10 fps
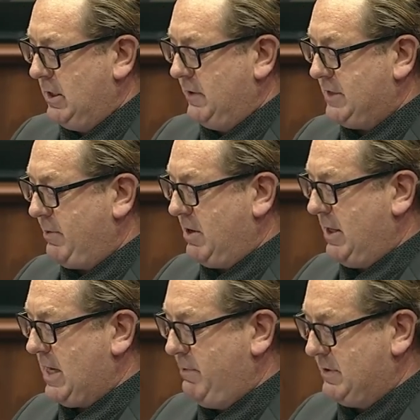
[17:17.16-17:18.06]
The WA
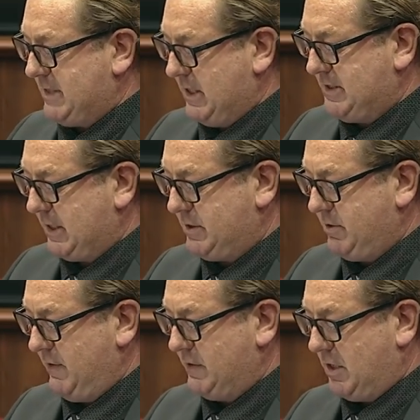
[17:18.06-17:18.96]
Labor State
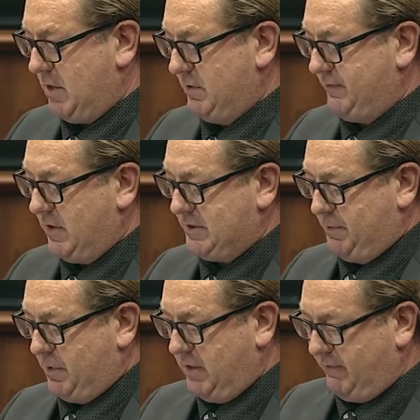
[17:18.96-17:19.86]
Secretary at the time was very
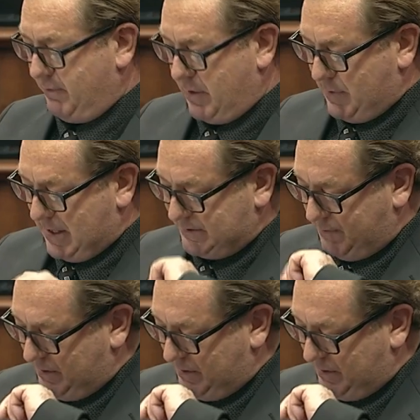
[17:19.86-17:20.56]
supportive of my past